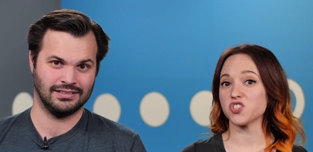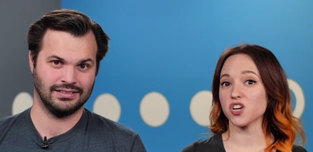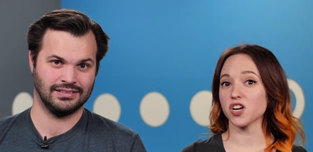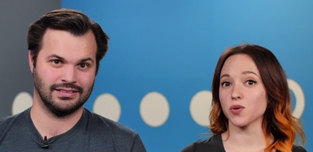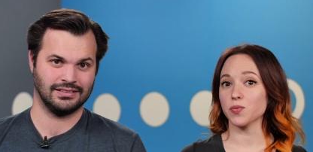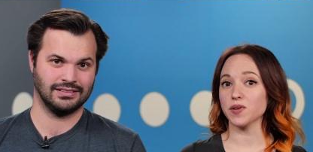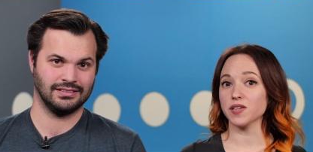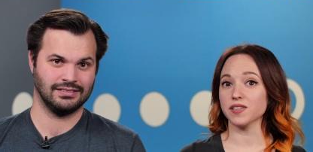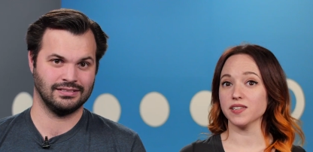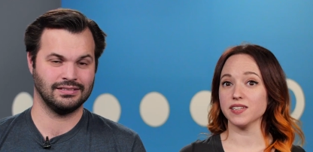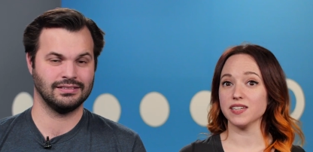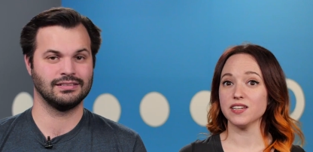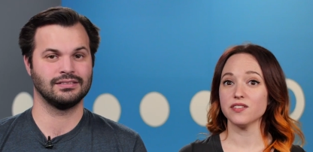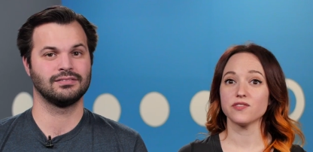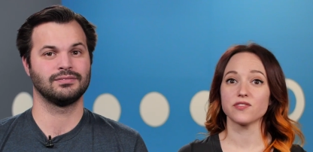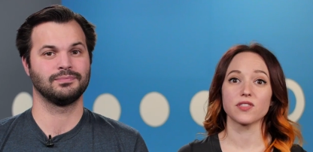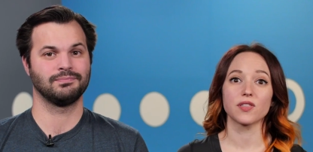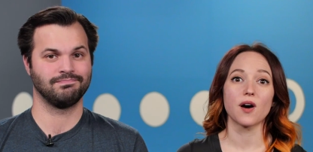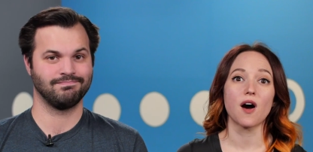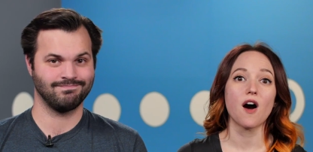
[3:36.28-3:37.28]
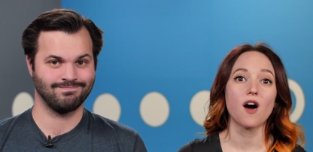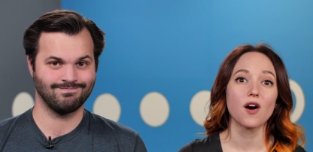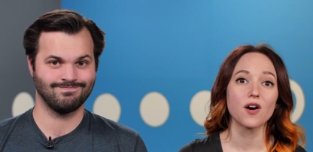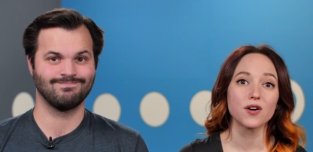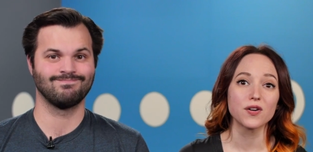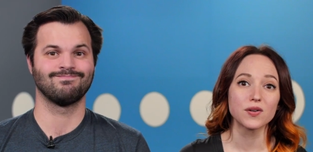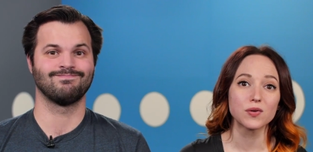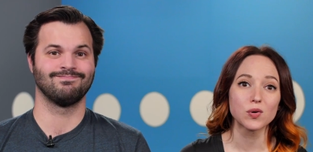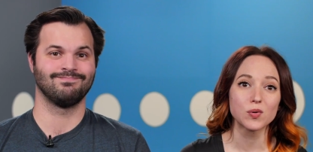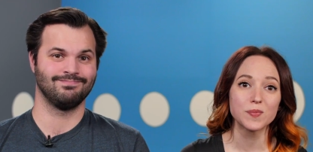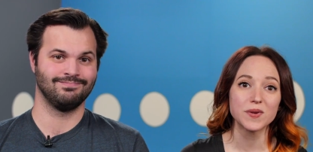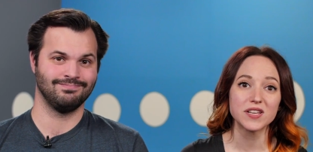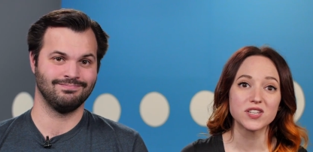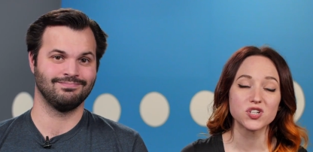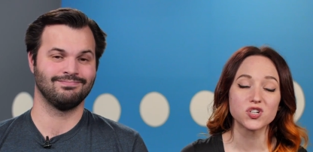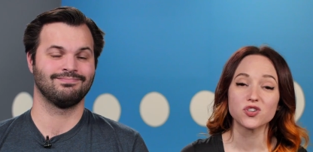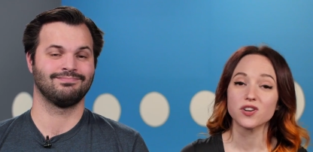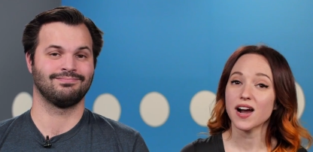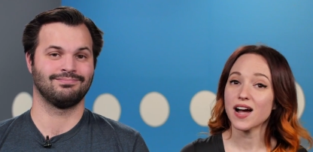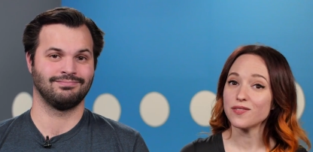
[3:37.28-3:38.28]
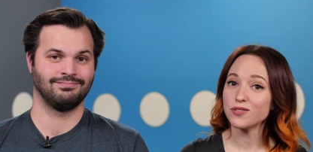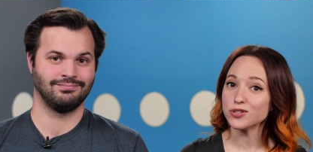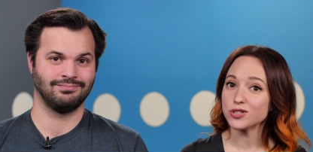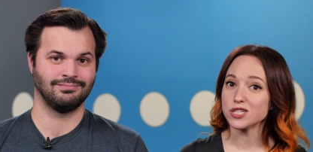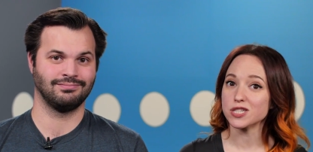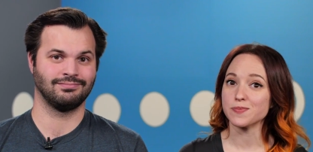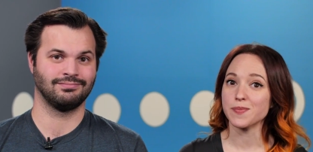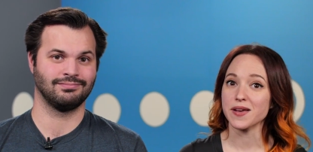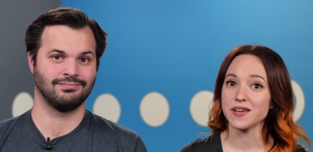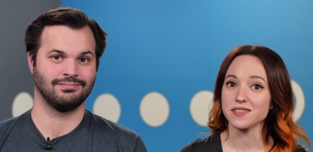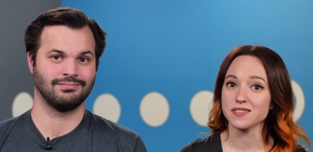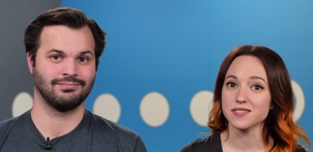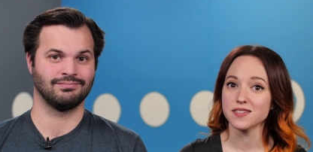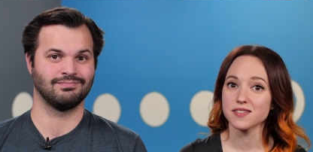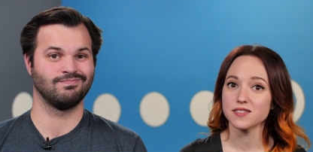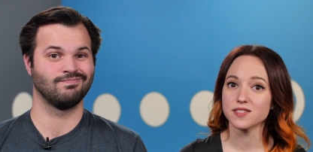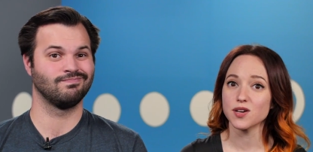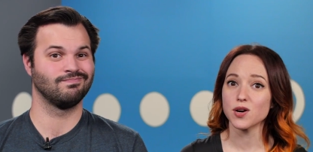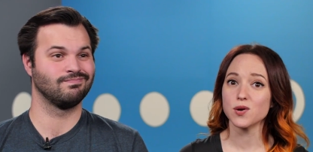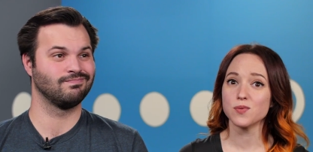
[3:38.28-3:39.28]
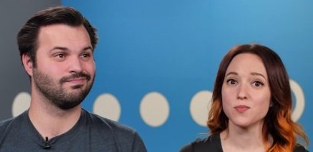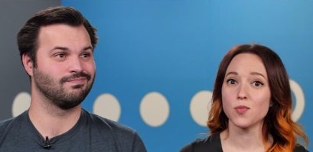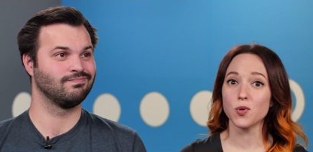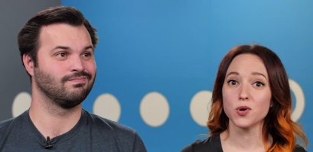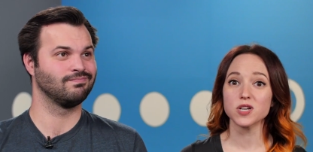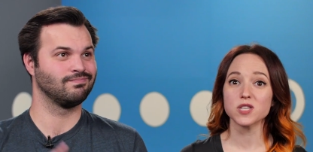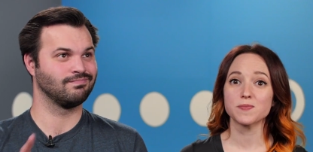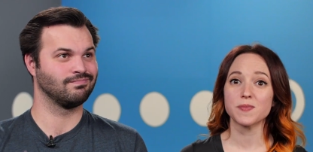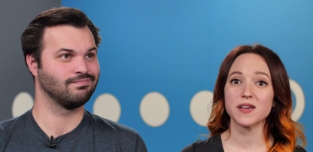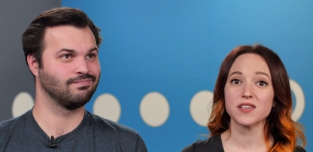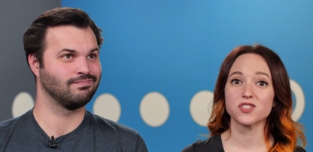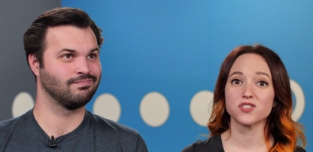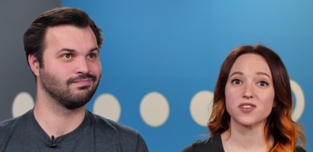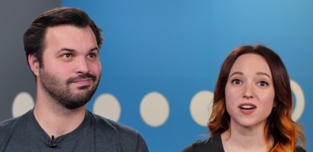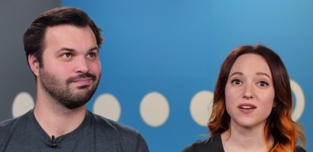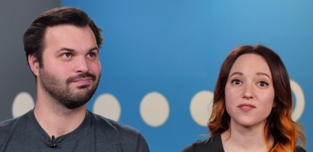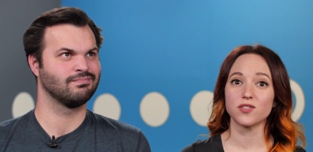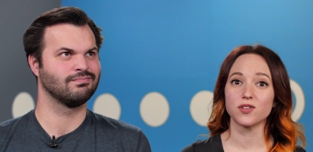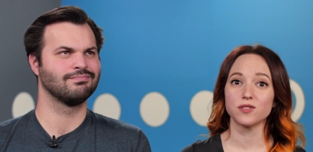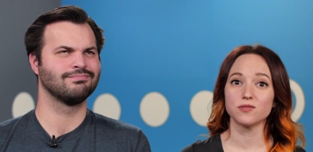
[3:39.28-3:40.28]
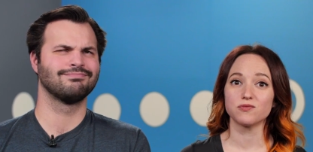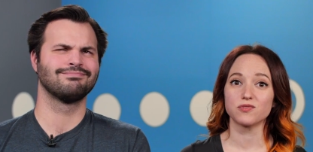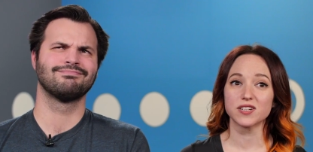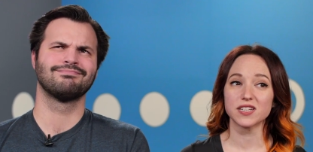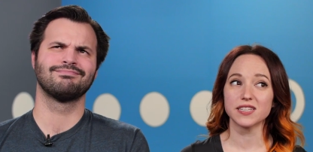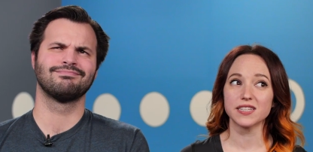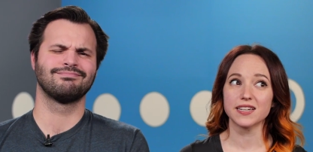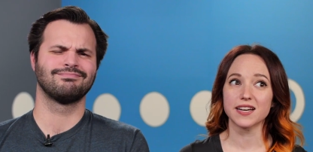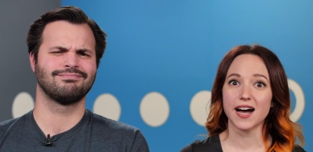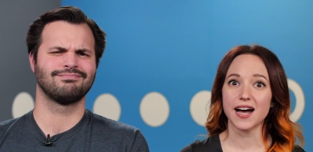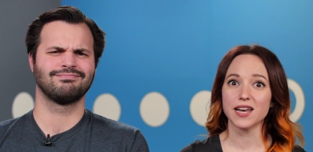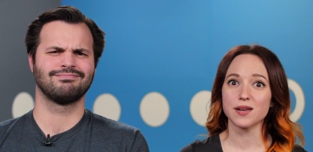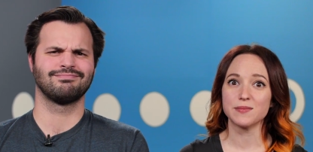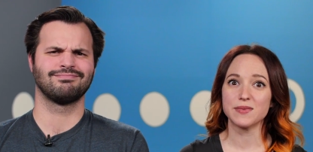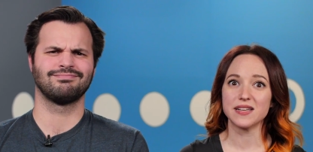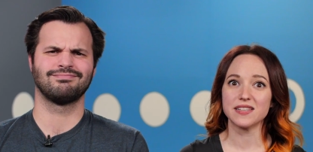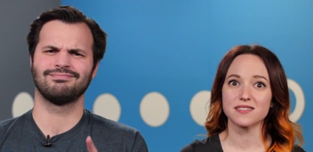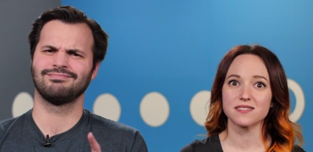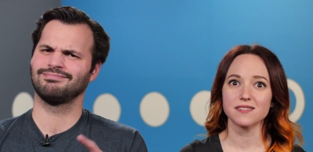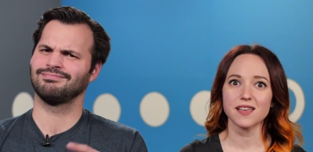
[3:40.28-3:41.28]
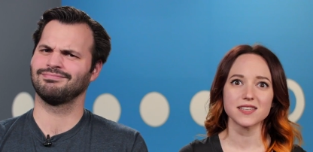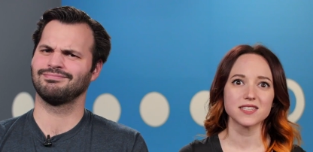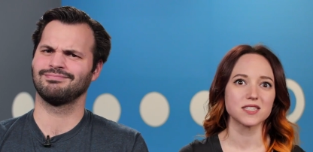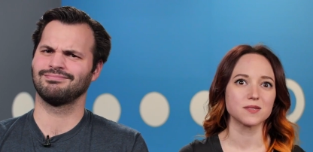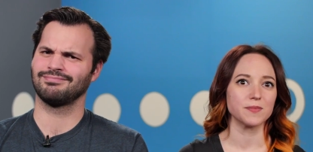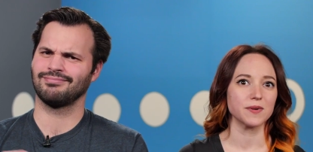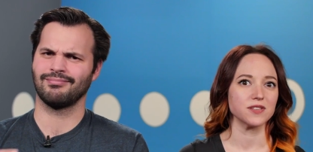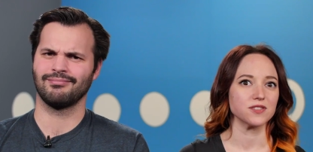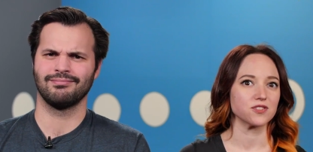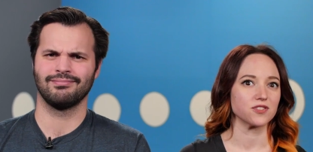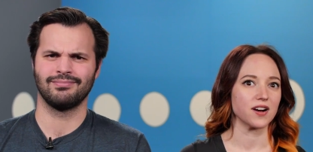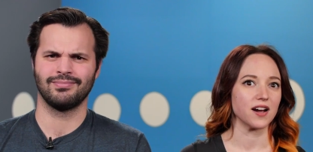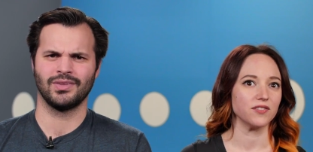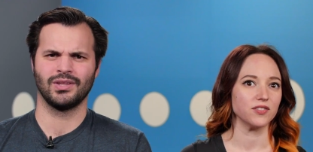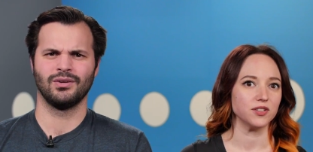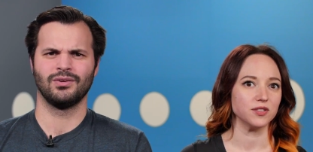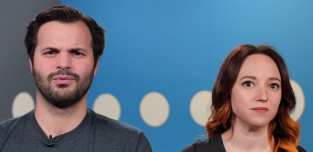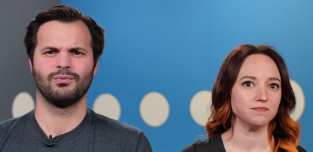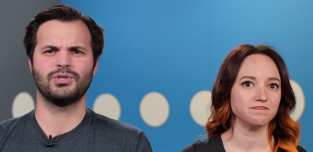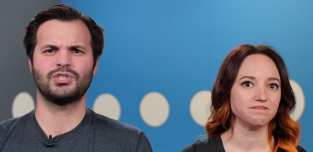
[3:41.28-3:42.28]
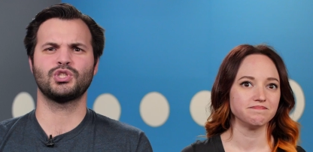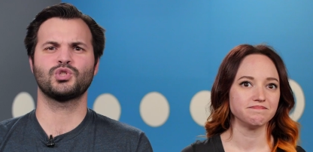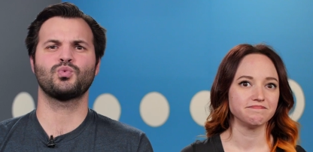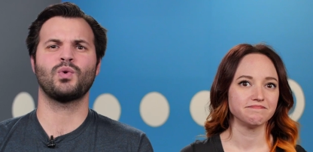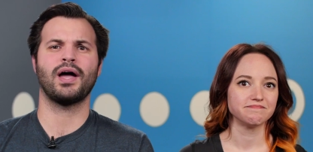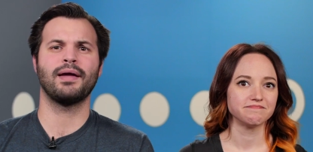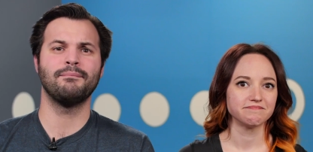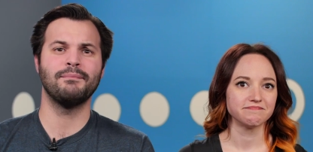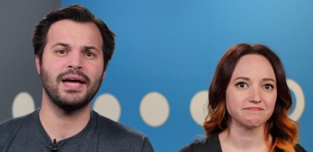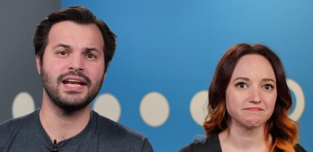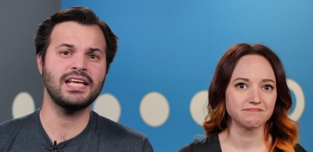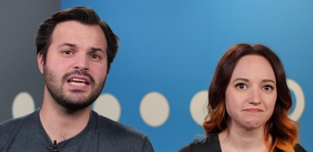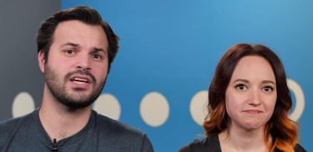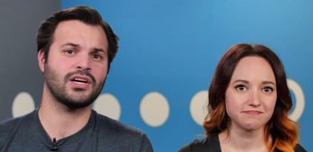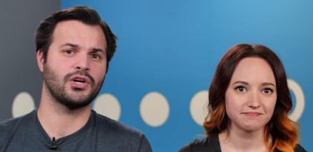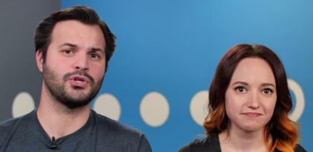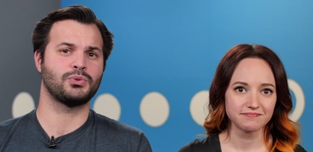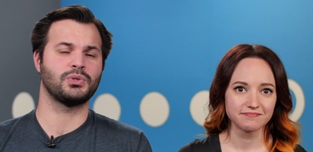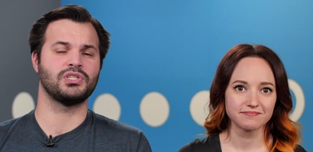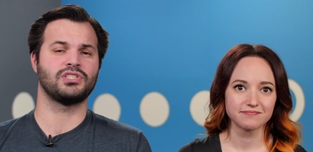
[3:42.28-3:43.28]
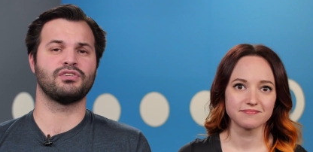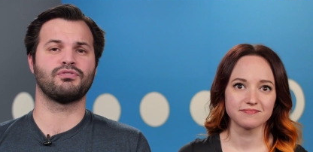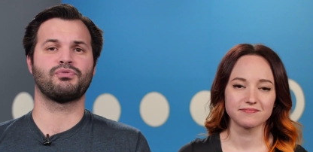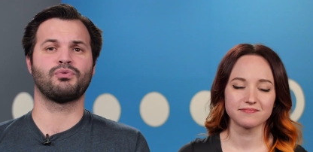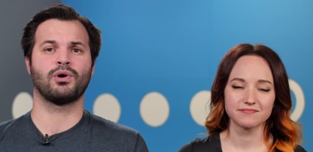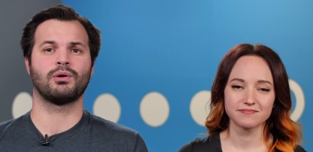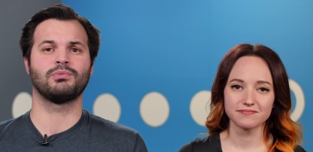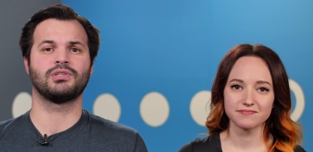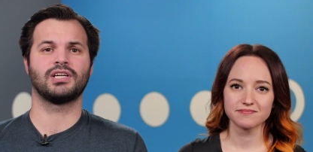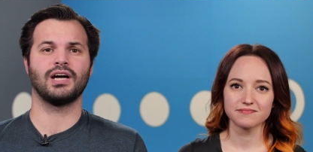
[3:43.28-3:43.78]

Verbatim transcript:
Speaker 1: junk we leave, the harder it will be to travel to space. So more space travel really kind of means less space travel.
Speaker 2: Which is why many countries have formed